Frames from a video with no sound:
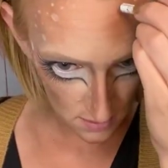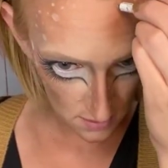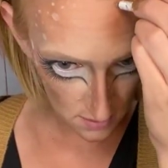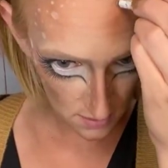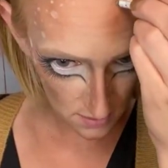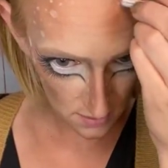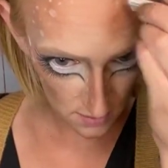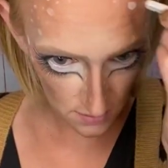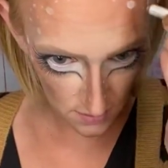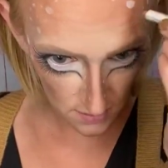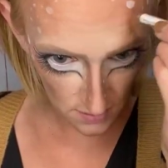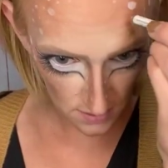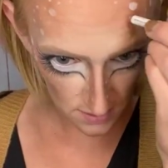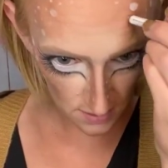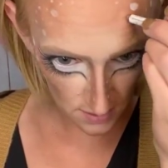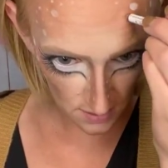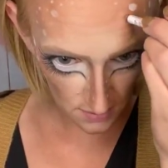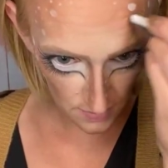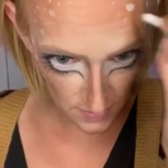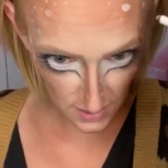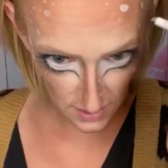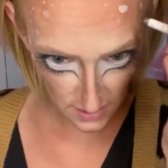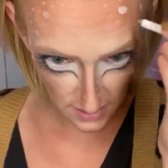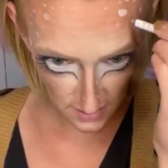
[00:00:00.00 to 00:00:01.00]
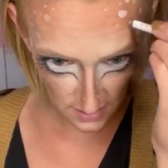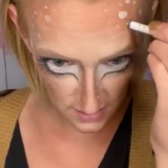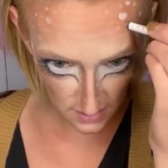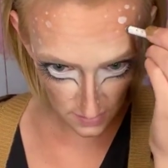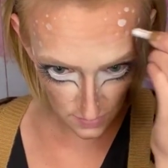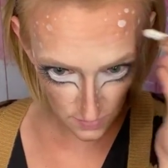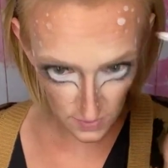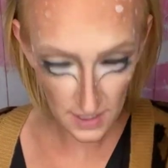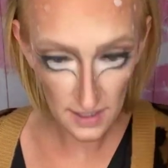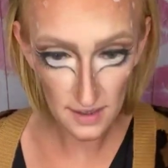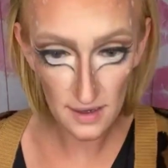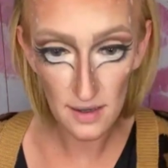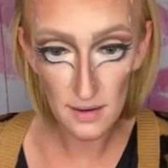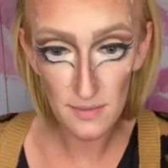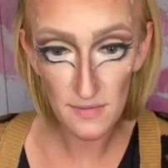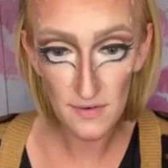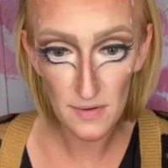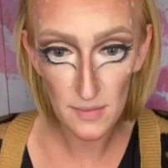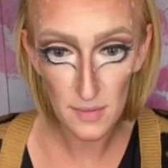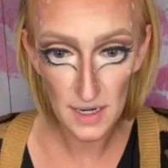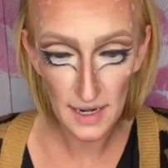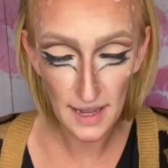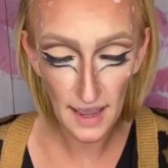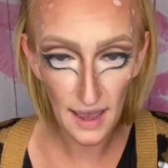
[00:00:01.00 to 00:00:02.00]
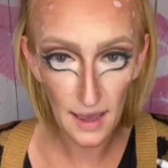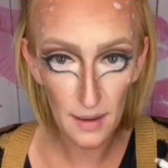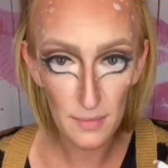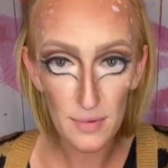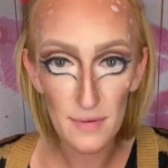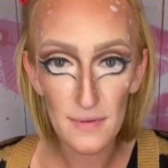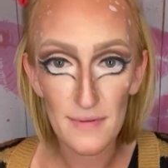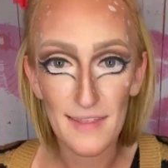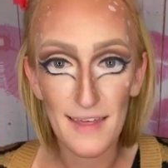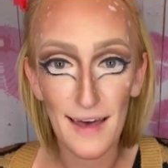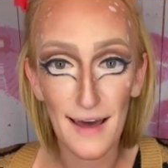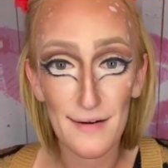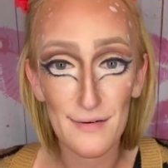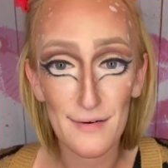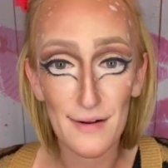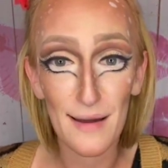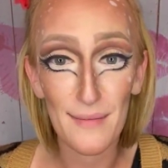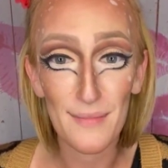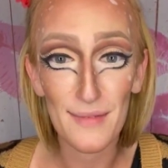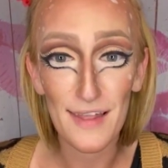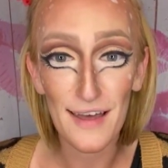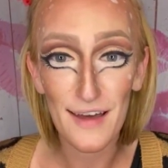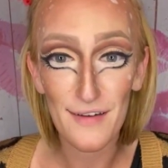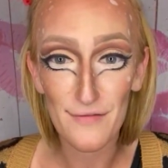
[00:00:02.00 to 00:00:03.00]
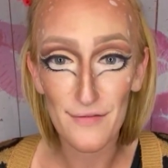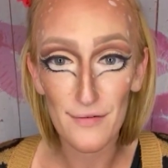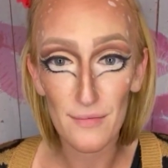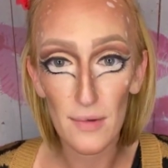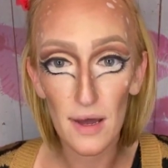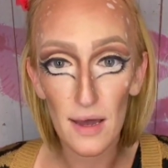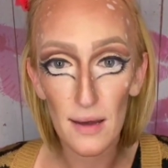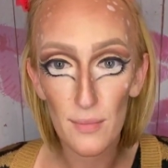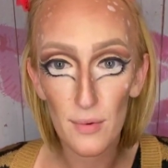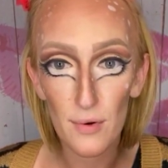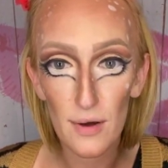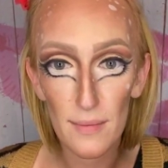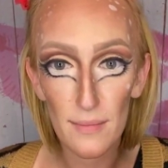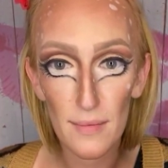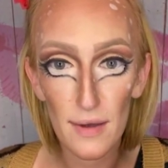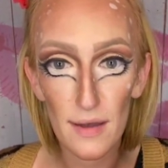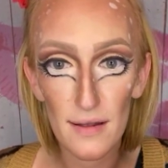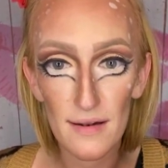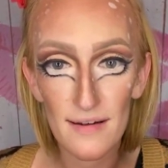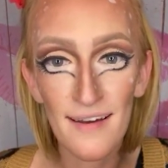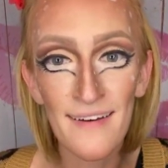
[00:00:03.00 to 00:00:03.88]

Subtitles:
Oh, I think my kids are waking up from a nap. That or I'm late for my appointment.